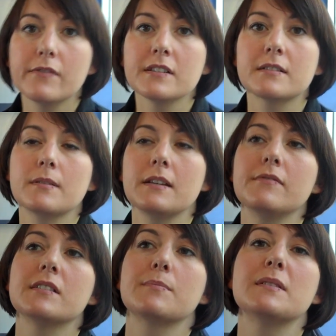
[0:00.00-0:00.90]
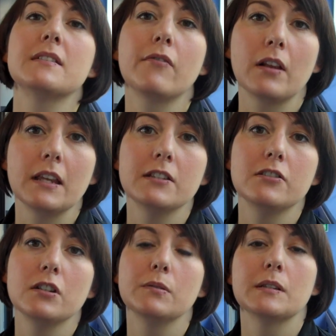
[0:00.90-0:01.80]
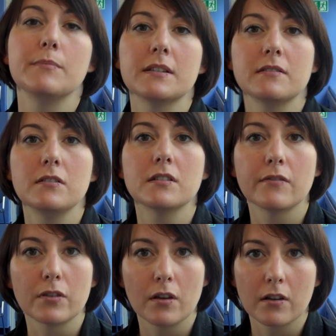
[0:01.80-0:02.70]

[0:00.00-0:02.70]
If it's specifically to do with the misuse of